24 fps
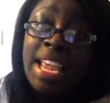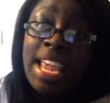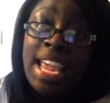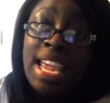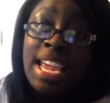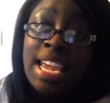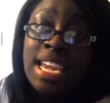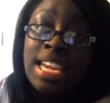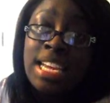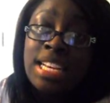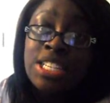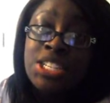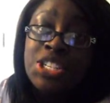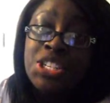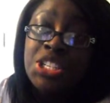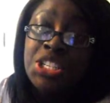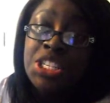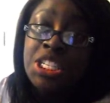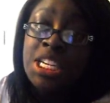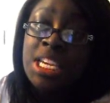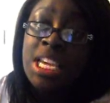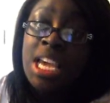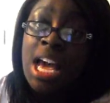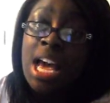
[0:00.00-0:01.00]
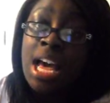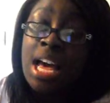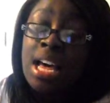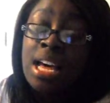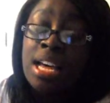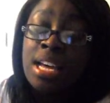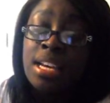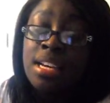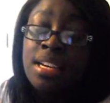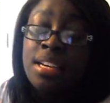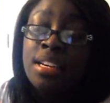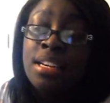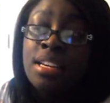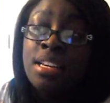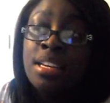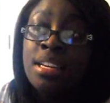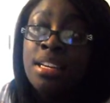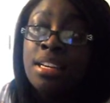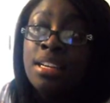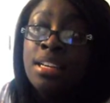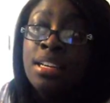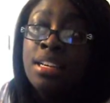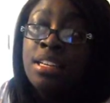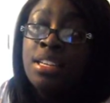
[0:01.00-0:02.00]
and she uh,
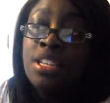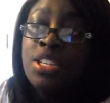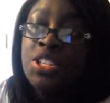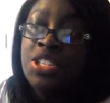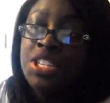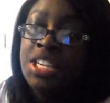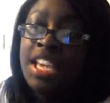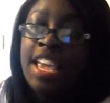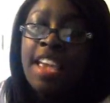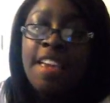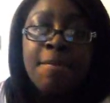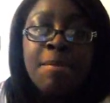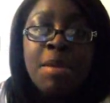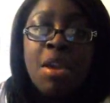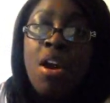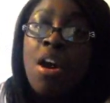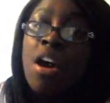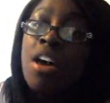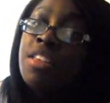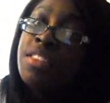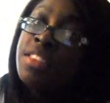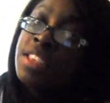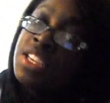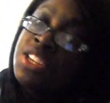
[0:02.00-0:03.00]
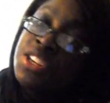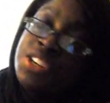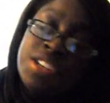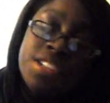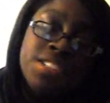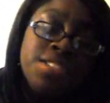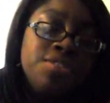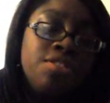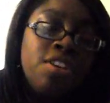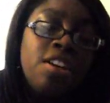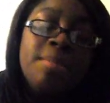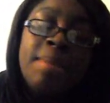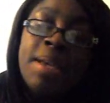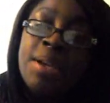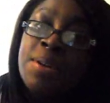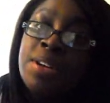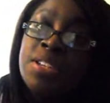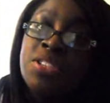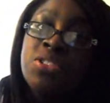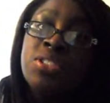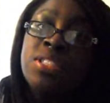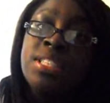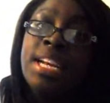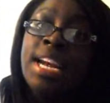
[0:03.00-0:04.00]
she gave me all she answered all my
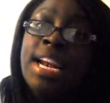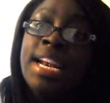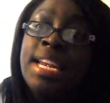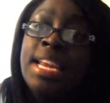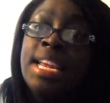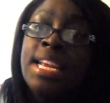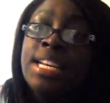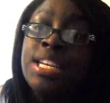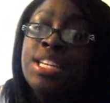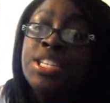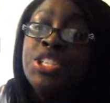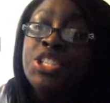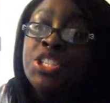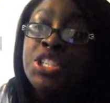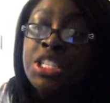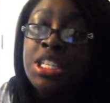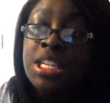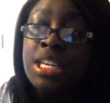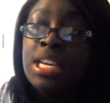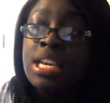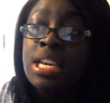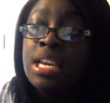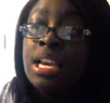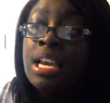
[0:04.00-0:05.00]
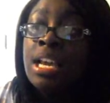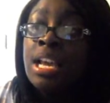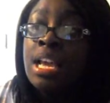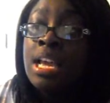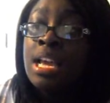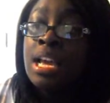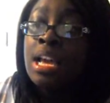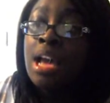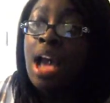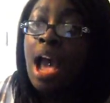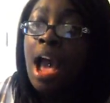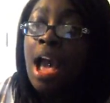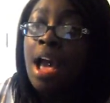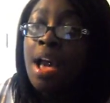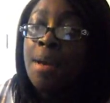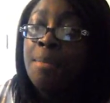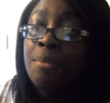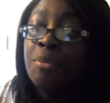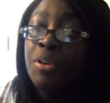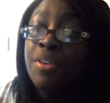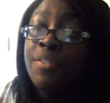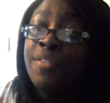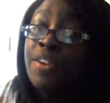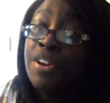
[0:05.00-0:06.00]
questions that I needed. She
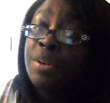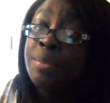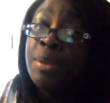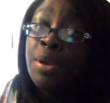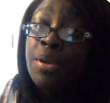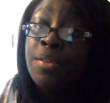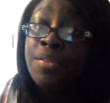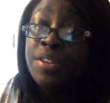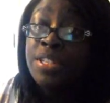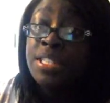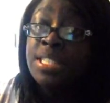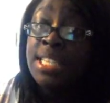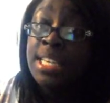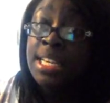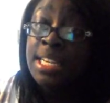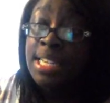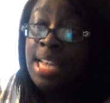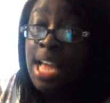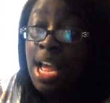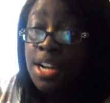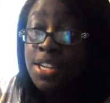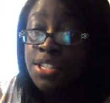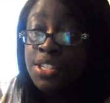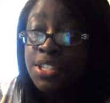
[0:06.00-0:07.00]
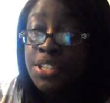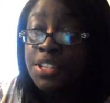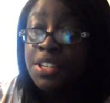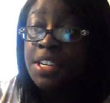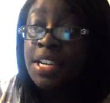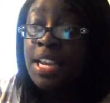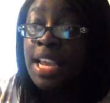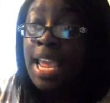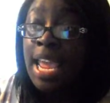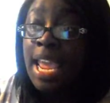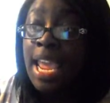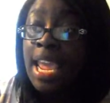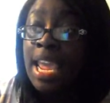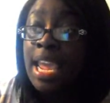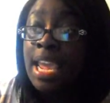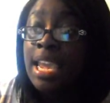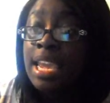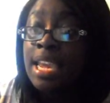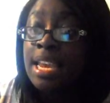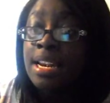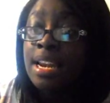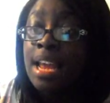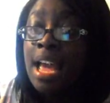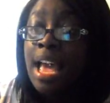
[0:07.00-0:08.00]
um, referred me over to a doctor
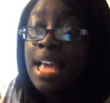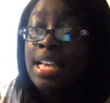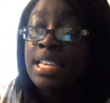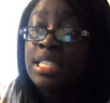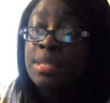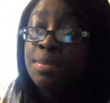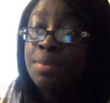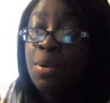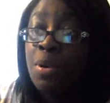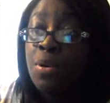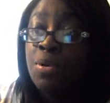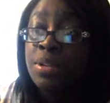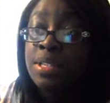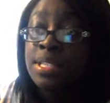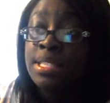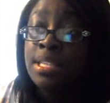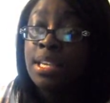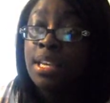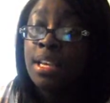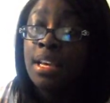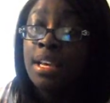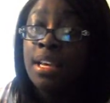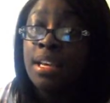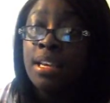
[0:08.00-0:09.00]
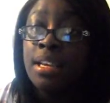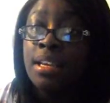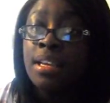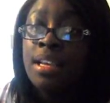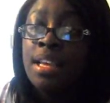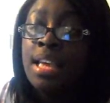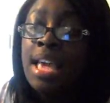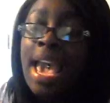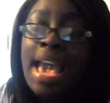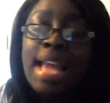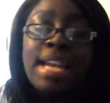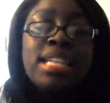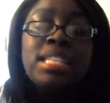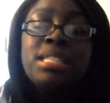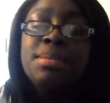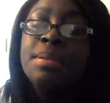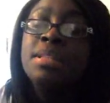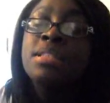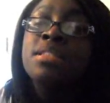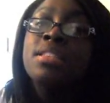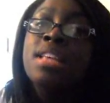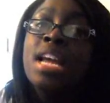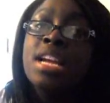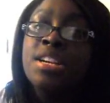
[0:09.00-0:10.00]
and I spoke to, I didn't speak
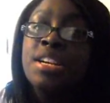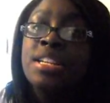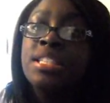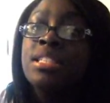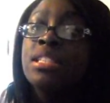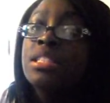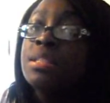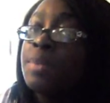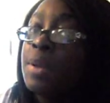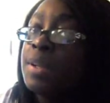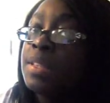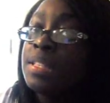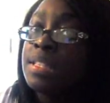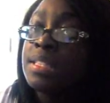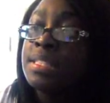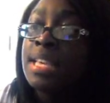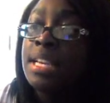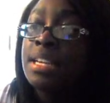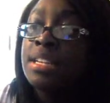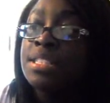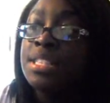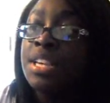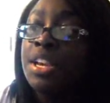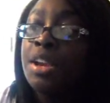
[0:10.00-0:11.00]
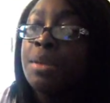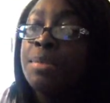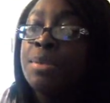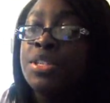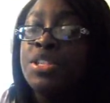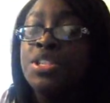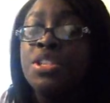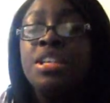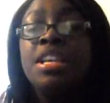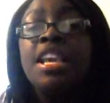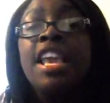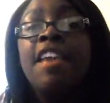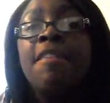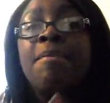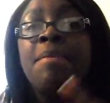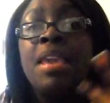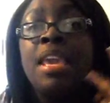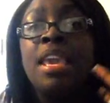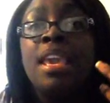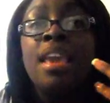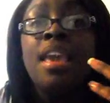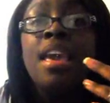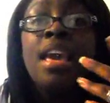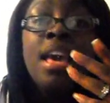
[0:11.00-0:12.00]
to the doctor, I still spoke to the secretary, but she gave
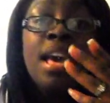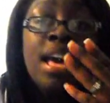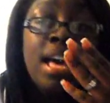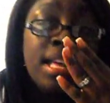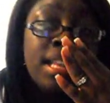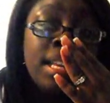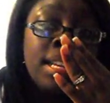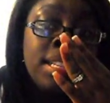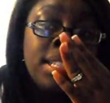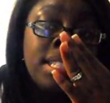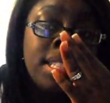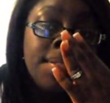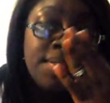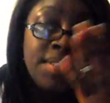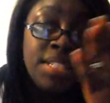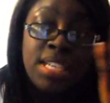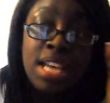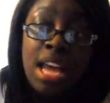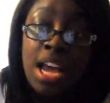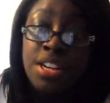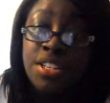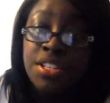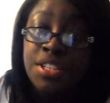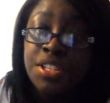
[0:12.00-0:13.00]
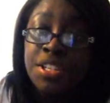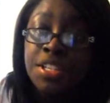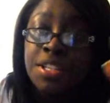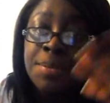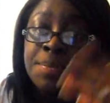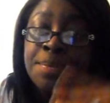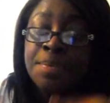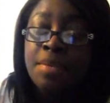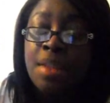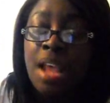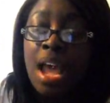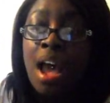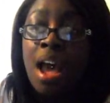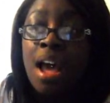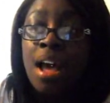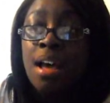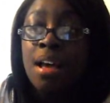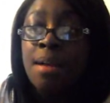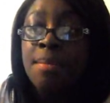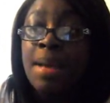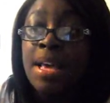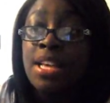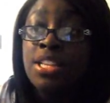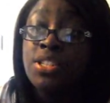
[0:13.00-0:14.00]
me a list of a doctor
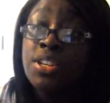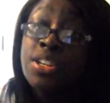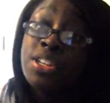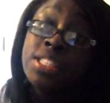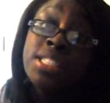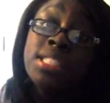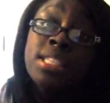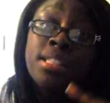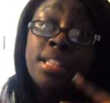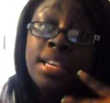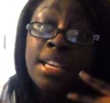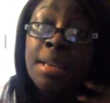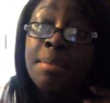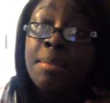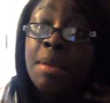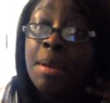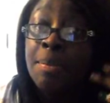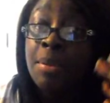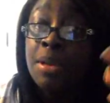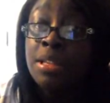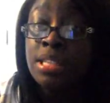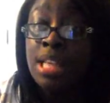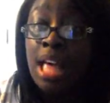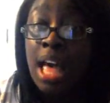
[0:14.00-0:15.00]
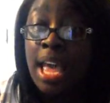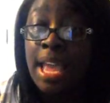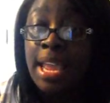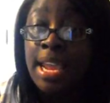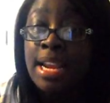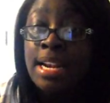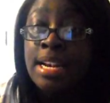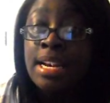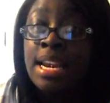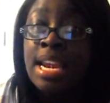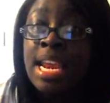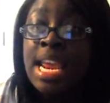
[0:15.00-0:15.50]
um, I started to look him up online